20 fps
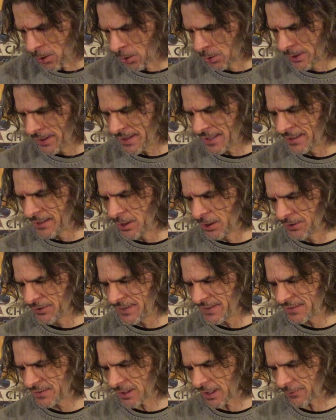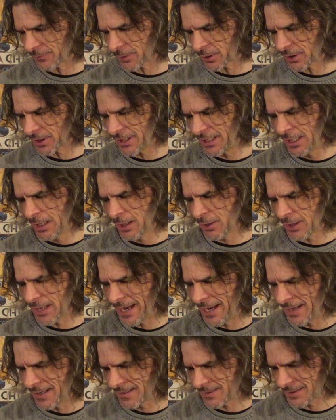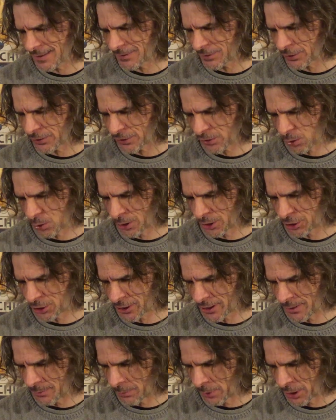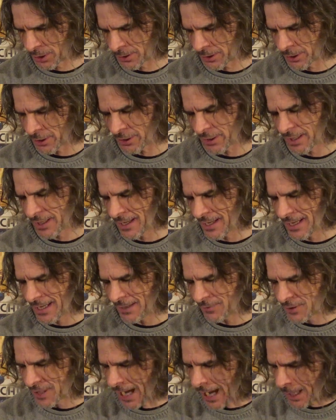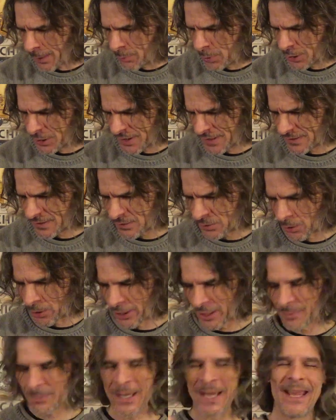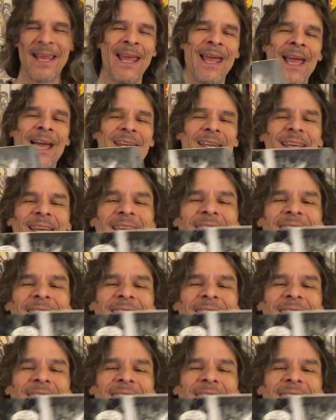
only the guilty suffer. Here, the innocent are tortured and murdered. If God put this sword in my hand,